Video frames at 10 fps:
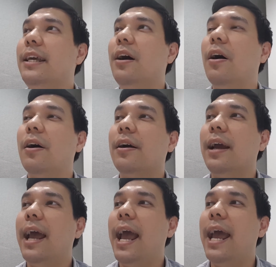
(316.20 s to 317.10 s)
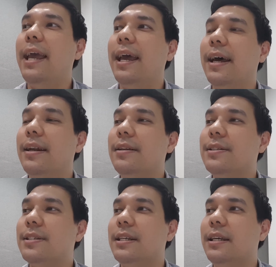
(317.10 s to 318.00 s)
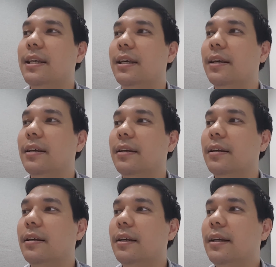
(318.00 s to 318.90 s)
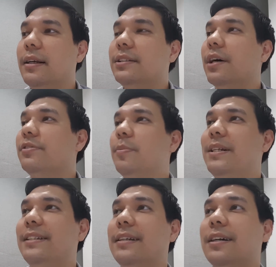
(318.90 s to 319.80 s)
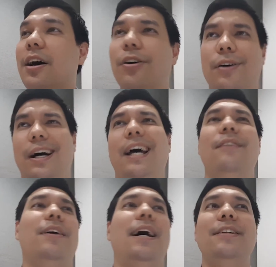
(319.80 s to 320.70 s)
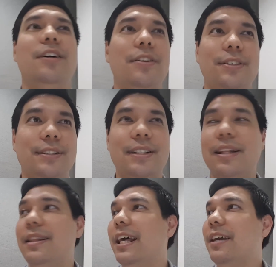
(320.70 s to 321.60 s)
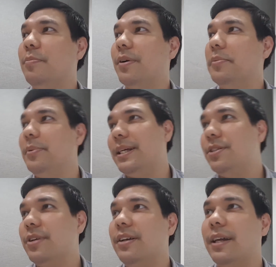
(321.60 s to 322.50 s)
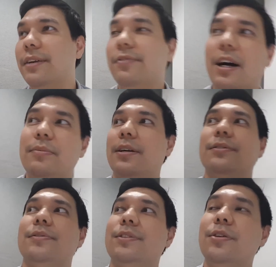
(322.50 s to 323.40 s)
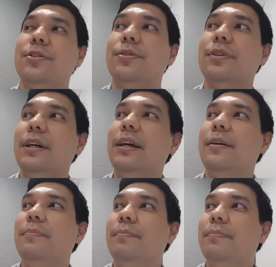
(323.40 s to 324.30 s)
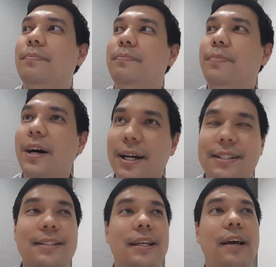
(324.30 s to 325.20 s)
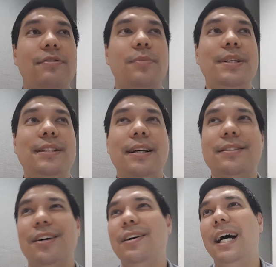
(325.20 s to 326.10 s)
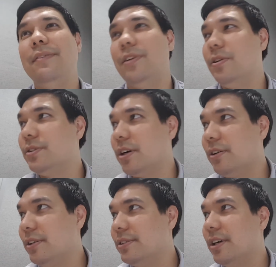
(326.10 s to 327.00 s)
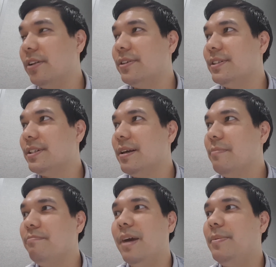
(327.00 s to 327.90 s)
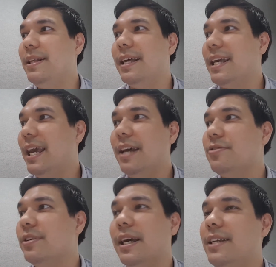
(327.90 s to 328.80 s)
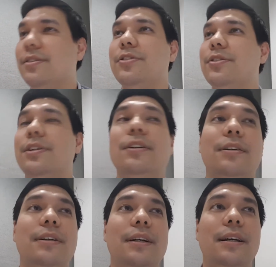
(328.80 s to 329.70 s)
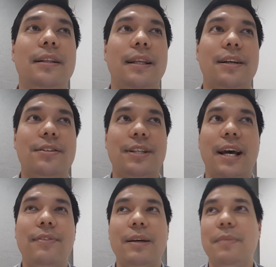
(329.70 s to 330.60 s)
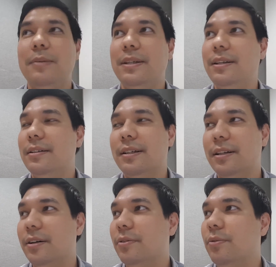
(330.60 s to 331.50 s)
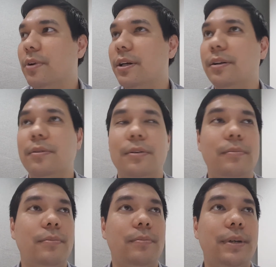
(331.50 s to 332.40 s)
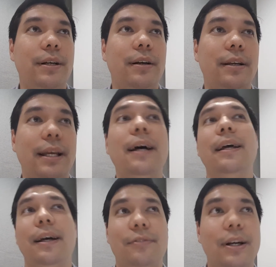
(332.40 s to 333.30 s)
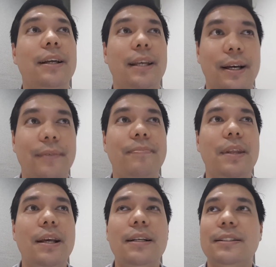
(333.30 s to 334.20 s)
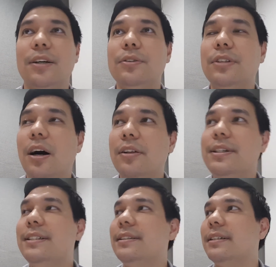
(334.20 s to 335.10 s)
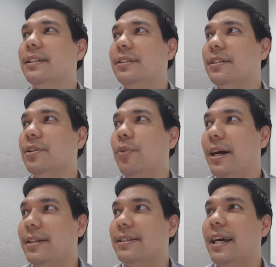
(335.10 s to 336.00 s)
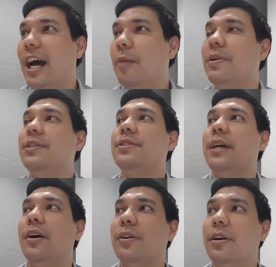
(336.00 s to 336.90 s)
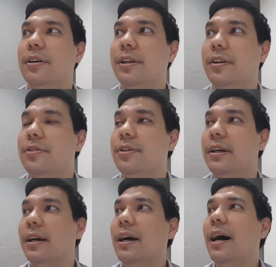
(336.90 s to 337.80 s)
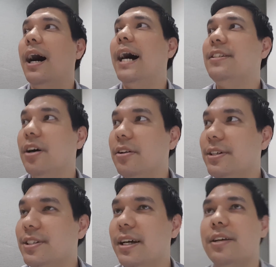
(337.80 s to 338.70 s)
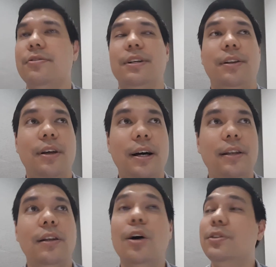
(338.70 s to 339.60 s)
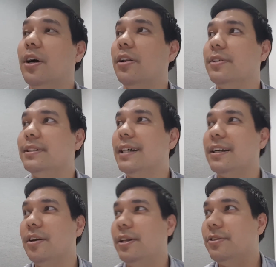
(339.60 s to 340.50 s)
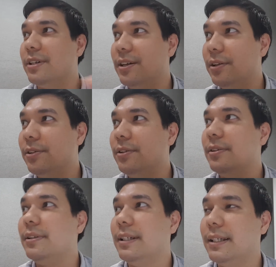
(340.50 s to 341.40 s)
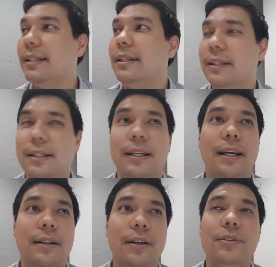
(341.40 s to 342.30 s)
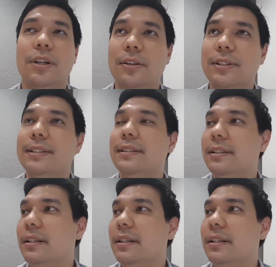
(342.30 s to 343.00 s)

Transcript: Tolerance. So if somebody says, oh, I have a high tolerance, then they could probably drink like 5 bottles of soju. But if somebody says, oh, I have a low tolerance, maybe they can't drink any soju at all. They can just have like maybe, one beer. Yeah, right, yeah. So tolerance is just a way to say how much alcohol you can drink. High tolerance, I can drink a lot. Low tolerance, I can only drink a little. Yeah, low tolerance.